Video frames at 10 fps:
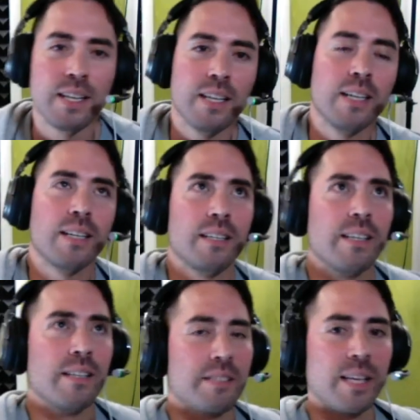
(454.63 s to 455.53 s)
Uh,
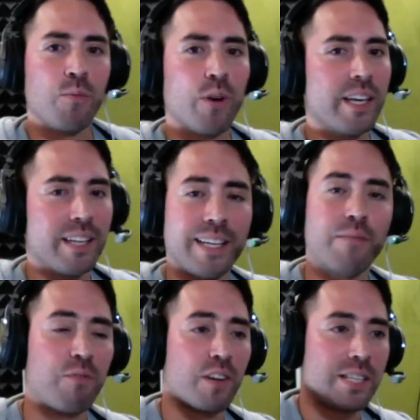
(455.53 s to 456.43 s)
in the same way. Like,
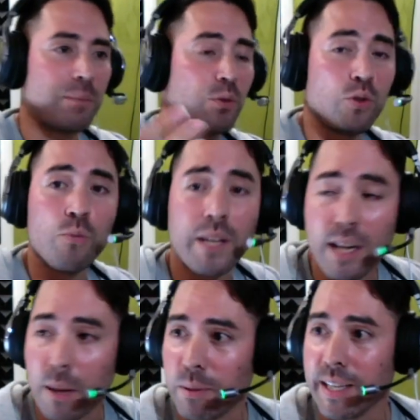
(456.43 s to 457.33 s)
for example, you may
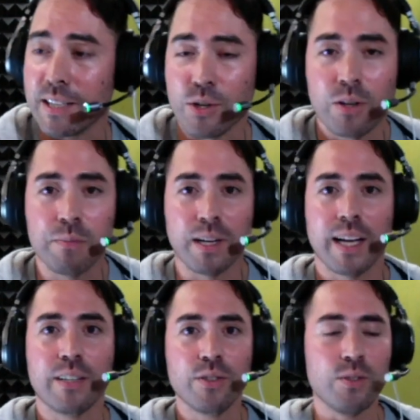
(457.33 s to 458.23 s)
not play guitar, but
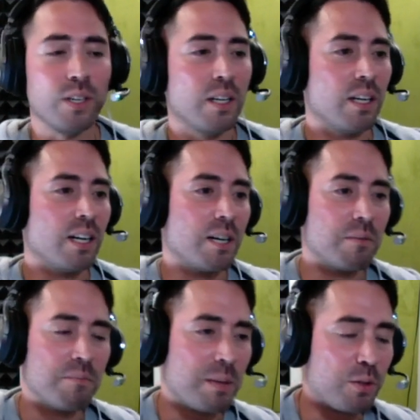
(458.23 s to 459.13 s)
I do. Uh,
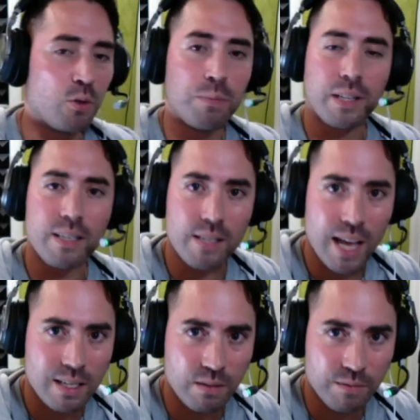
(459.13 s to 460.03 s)
maybe you play
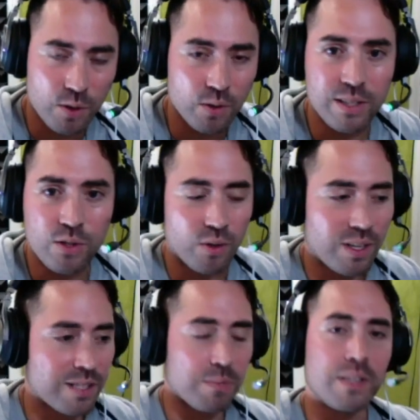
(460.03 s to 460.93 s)
saxophone, and so
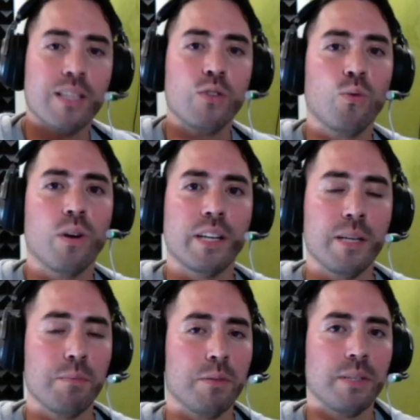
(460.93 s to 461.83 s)
that's something that you want to
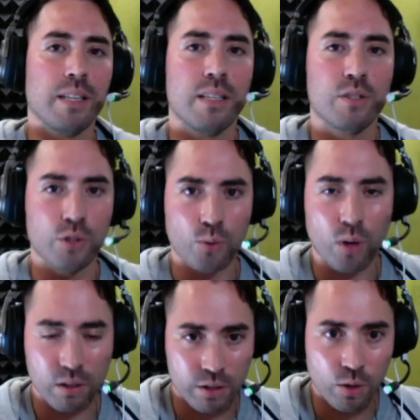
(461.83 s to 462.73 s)
implement into your
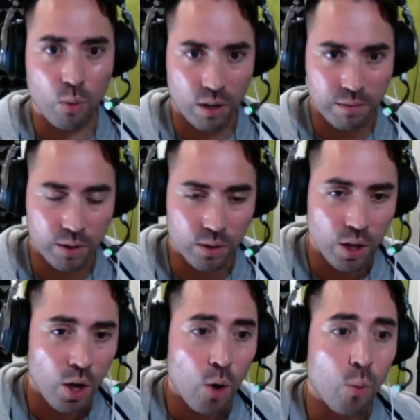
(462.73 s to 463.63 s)
work, your workflow.
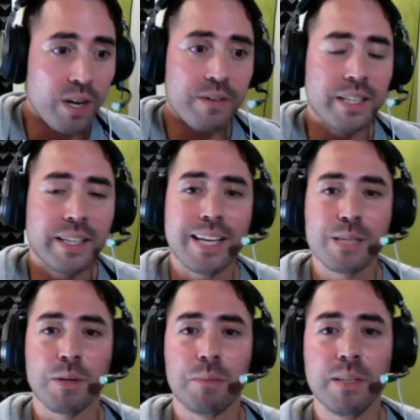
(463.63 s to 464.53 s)
Whatever the case
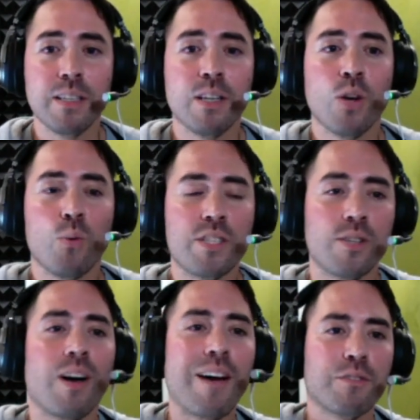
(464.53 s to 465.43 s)
may be, we
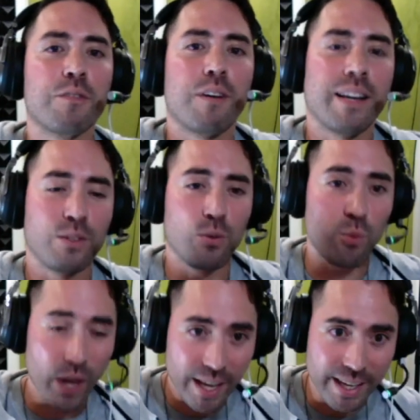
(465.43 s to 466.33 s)
still have to find a
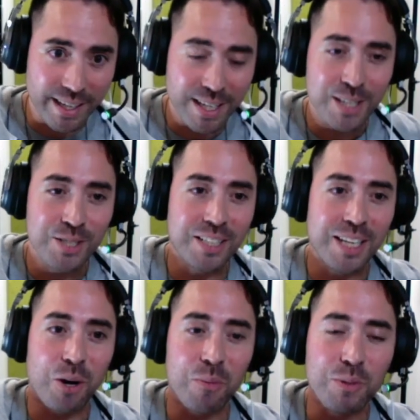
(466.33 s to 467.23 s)
way to get
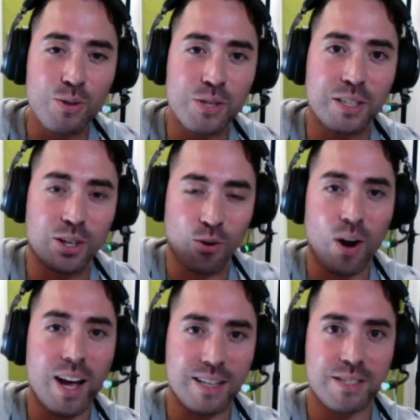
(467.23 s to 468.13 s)
our music
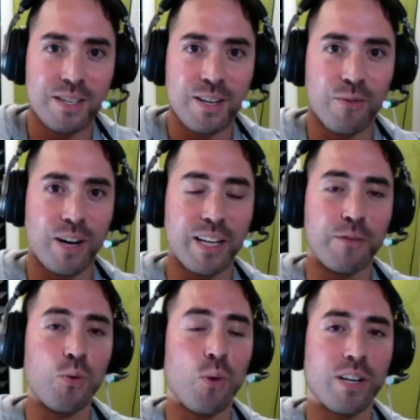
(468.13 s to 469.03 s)
across, right?
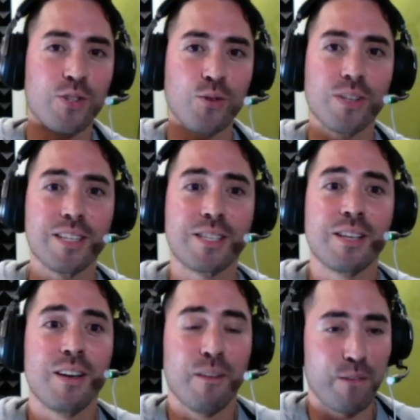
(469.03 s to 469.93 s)
If you want to do this
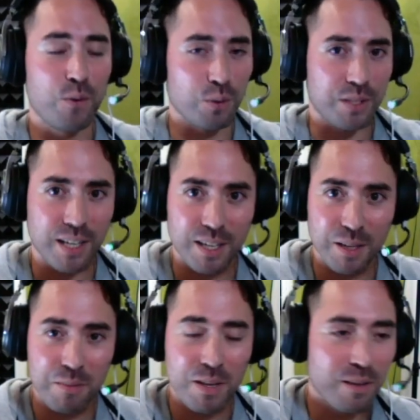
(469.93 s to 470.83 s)
full
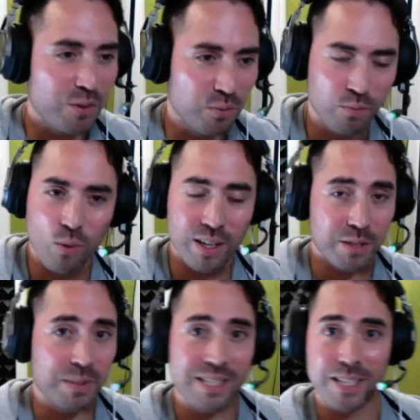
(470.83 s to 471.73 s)
time, if you want it
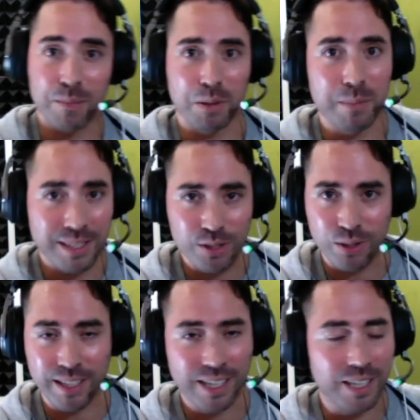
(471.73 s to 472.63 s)
to be
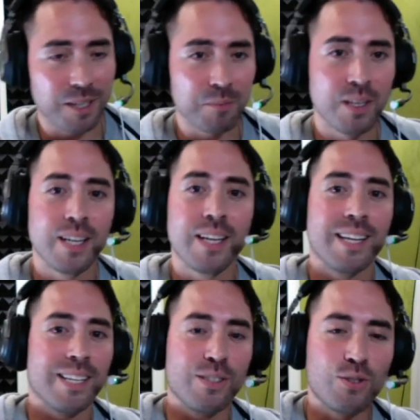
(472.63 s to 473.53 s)
supplemental income,
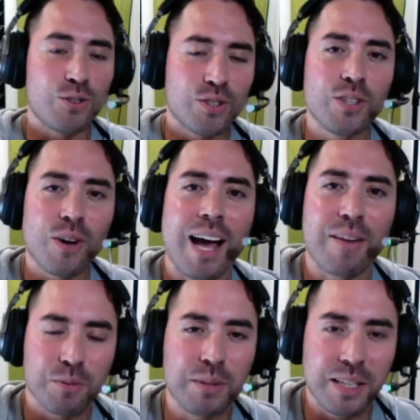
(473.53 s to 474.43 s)
you still
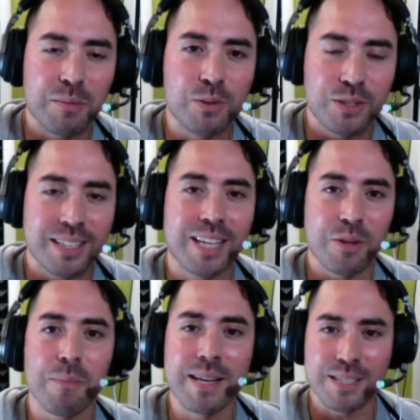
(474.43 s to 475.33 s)
have to be able to get the
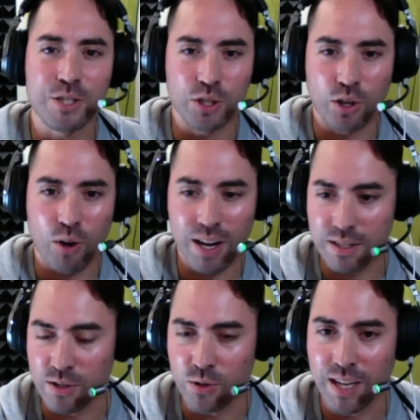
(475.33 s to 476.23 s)
message across,
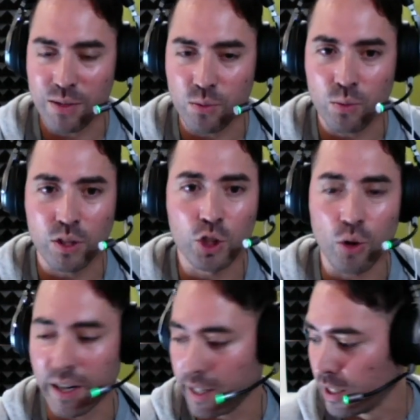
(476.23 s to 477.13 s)
and so that's what we're
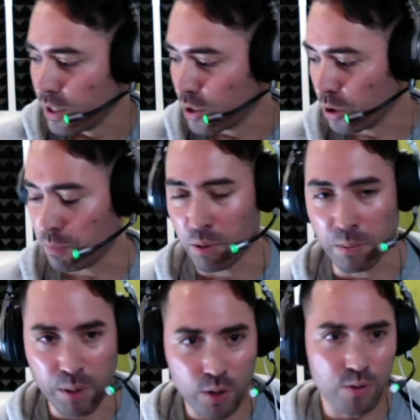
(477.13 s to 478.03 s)
trying to
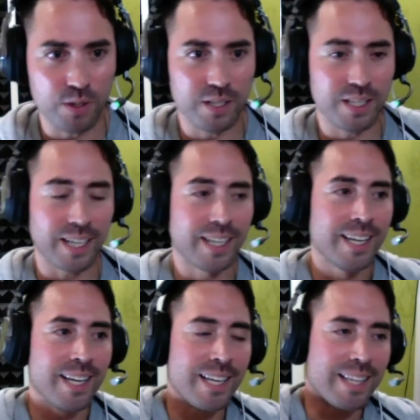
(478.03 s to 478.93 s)
propose. Is like,
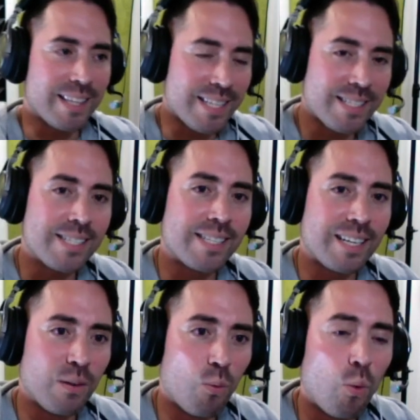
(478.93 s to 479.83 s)
this is
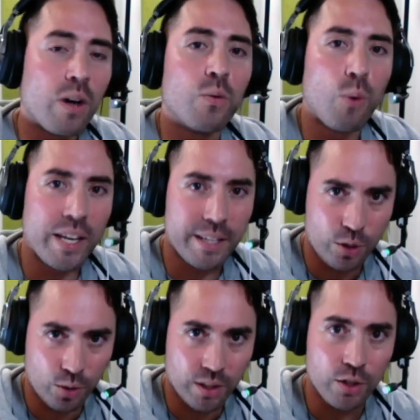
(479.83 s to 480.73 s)
one way that
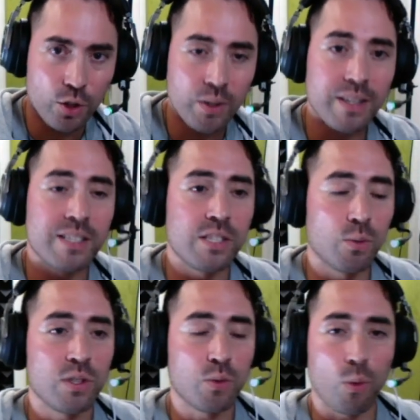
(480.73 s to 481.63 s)
you can do it. This is
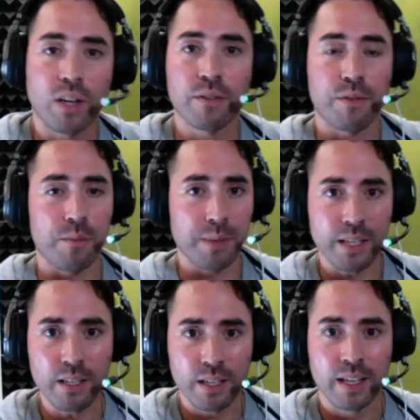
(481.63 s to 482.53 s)
what's worked for me.